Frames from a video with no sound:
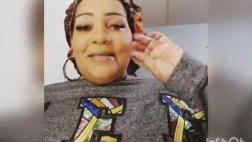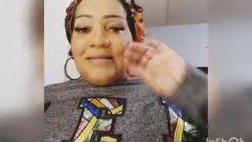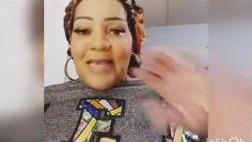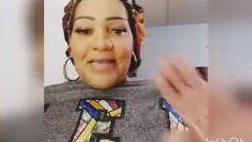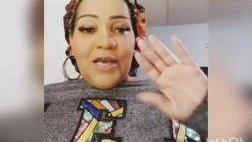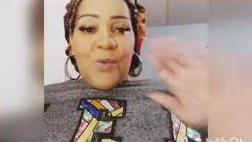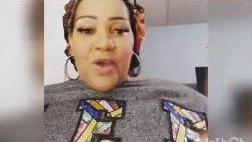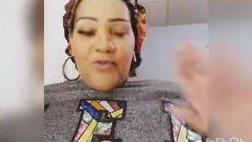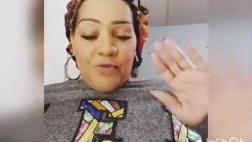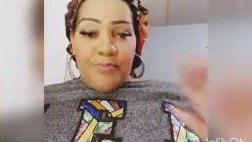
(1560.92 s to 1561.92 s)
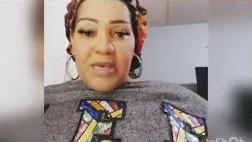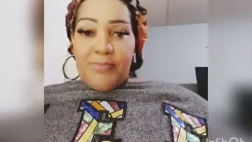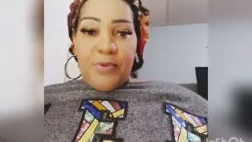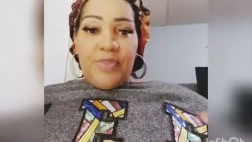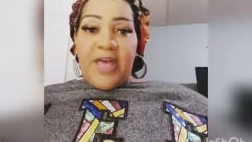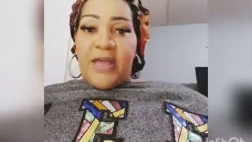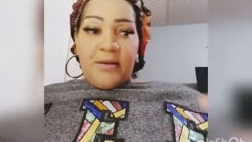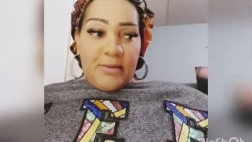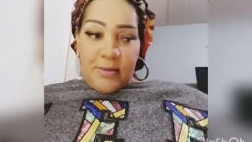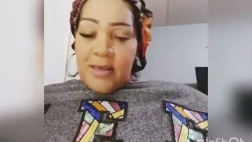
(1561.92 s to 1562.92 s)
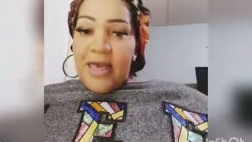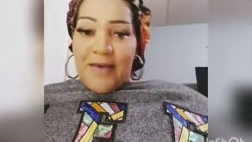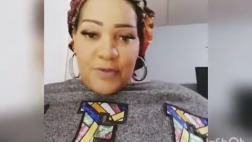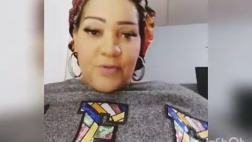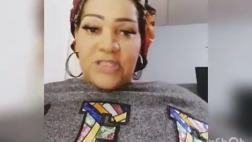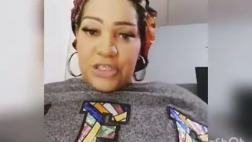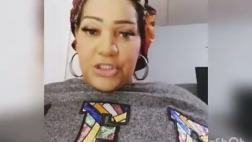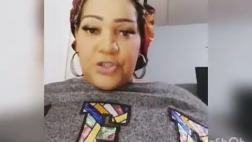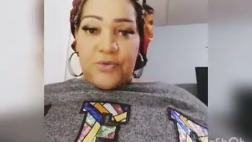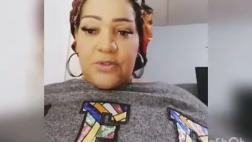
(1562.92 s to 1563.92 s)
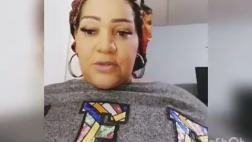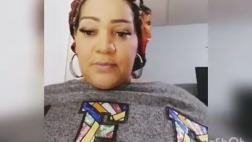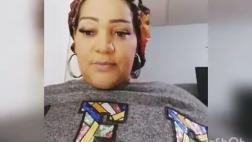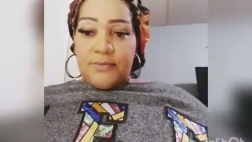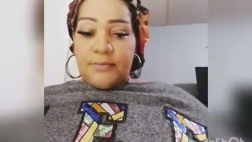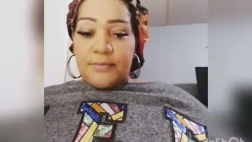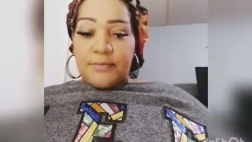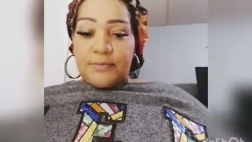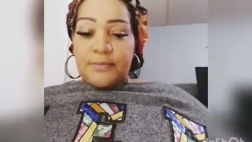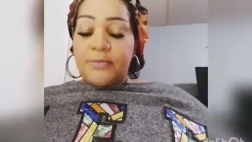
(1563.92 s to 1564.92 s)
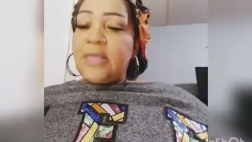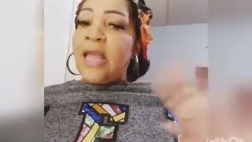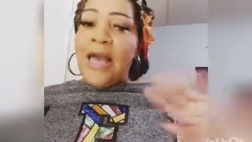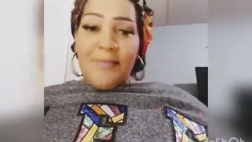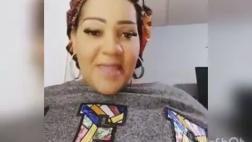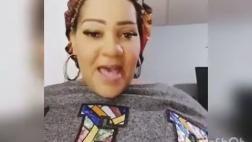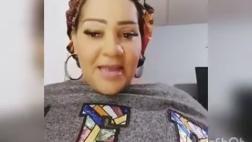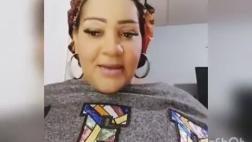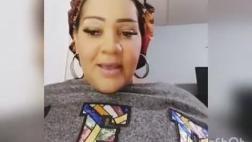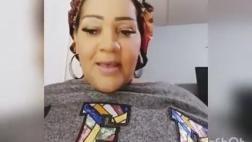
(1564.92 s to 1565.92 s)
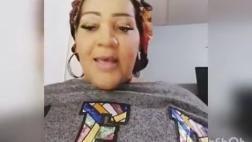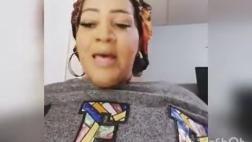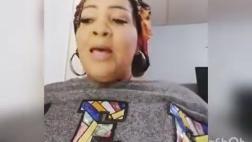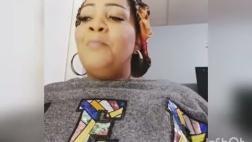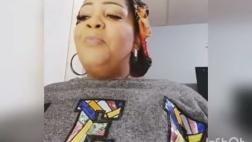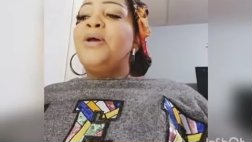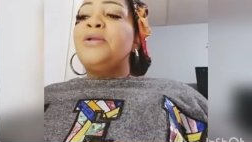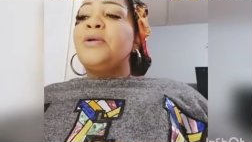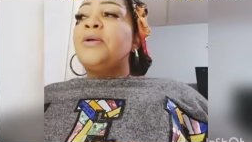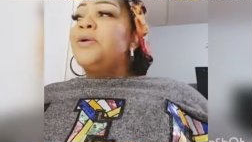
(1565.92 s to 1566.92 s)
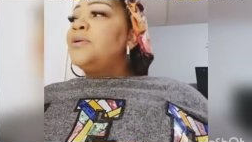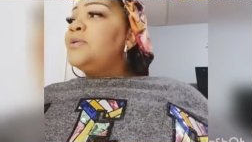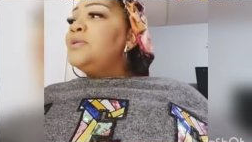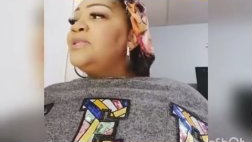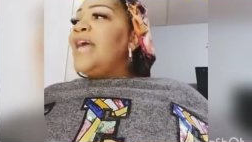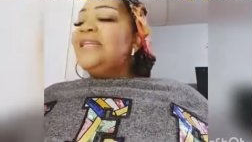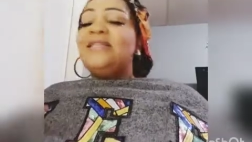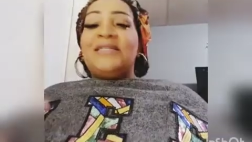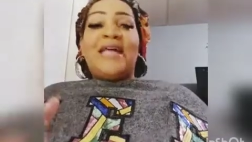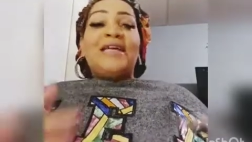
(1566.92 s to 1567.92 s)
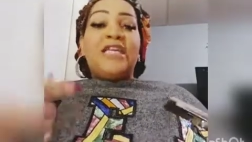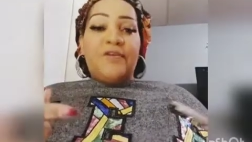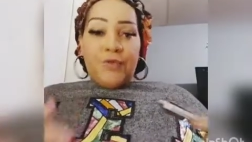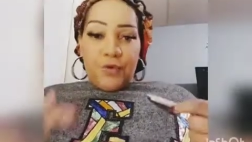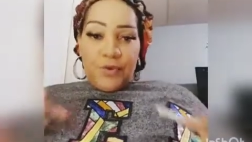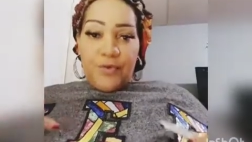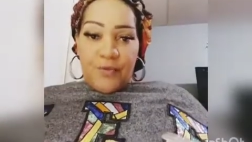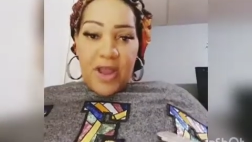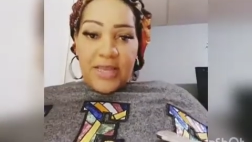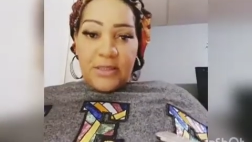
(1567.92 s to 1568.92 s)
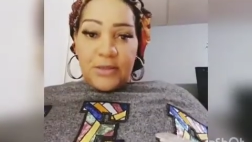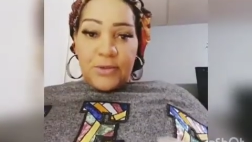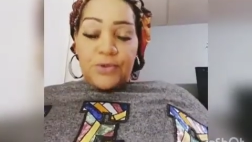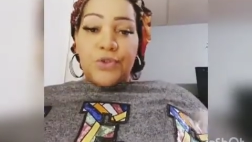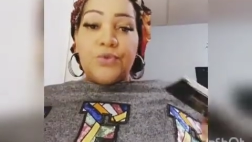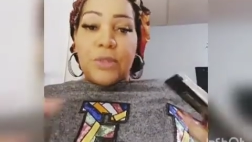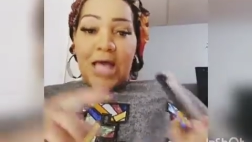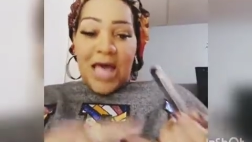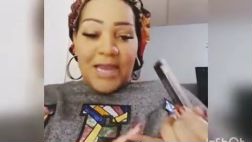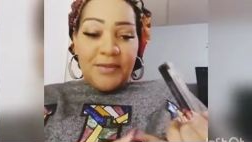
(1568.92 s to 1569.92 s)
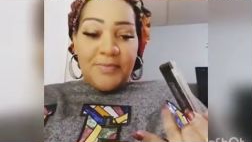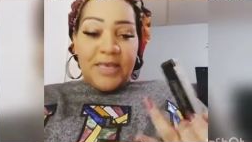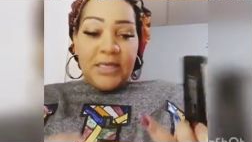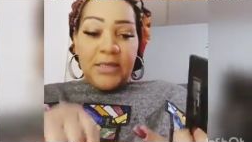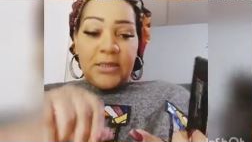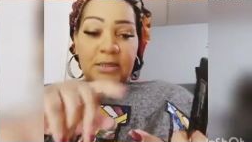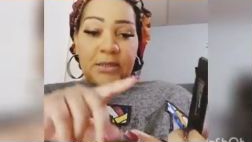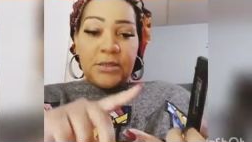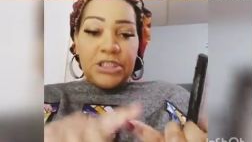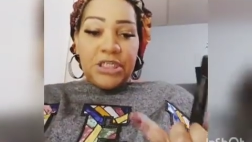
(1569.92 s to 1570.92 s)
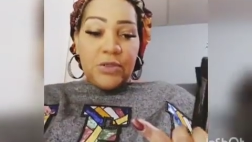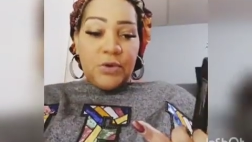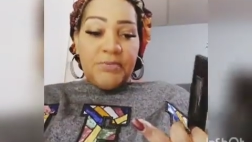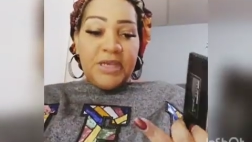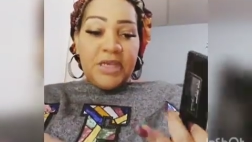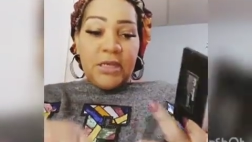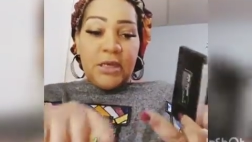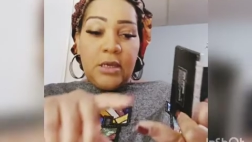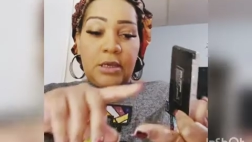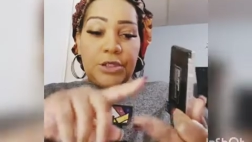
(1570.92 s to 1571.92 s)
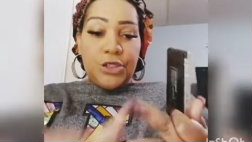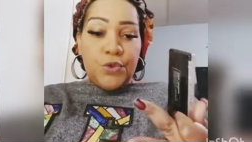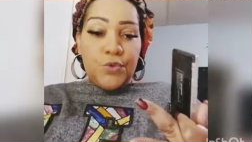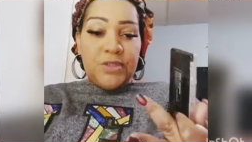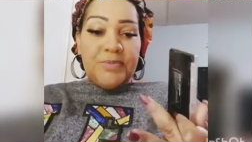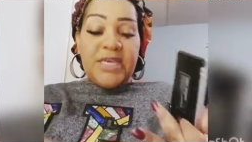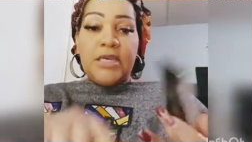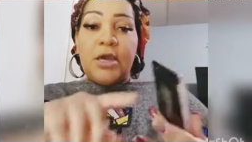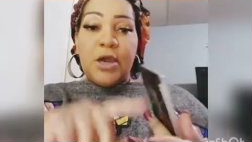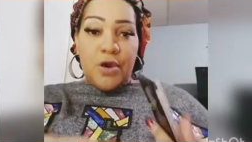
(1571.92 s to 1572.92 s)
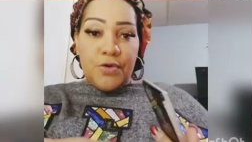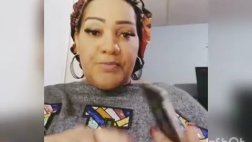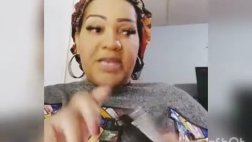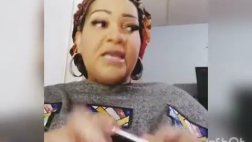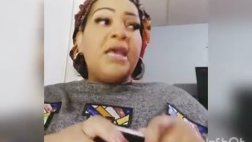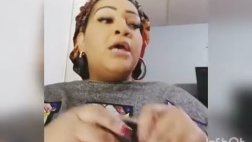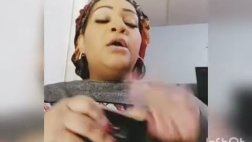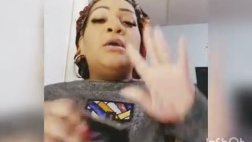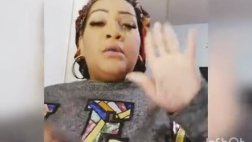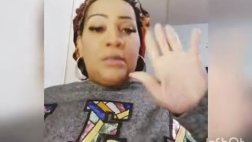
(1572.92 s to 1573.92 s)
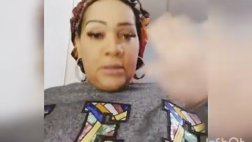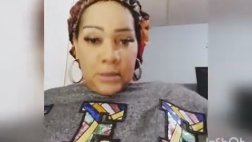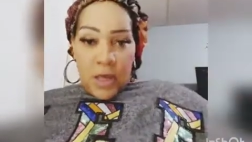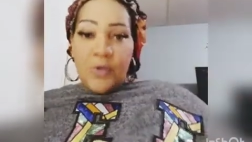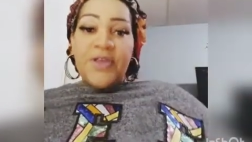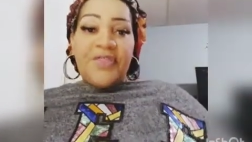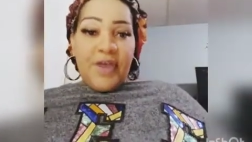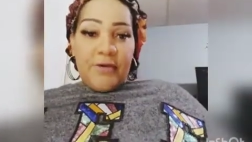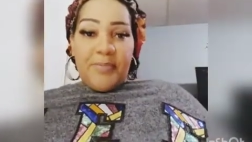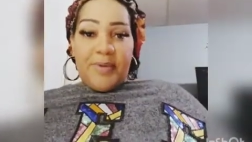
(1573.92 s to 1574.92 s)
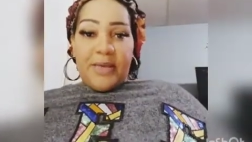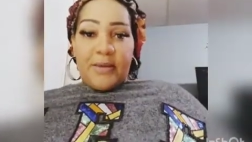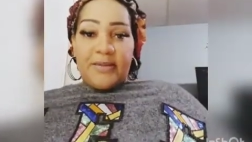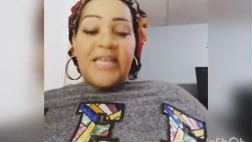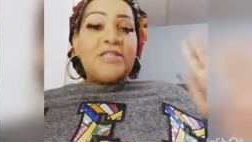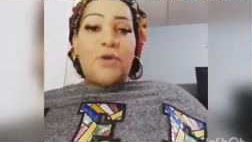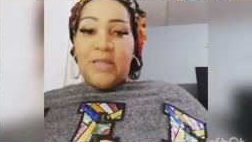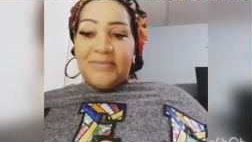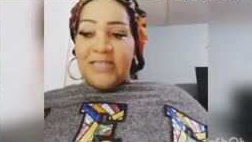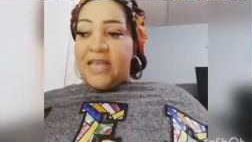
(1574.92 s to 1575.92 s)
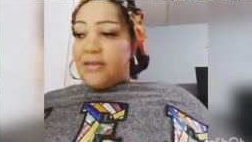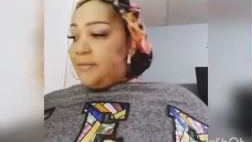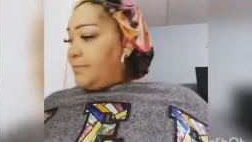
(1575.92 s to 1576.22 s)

taking away from people that have those issues. I'm not. But that does not give you the right to lie to me, cheat on me, use me, hurt me. Go get therapy. That's all I'm saying.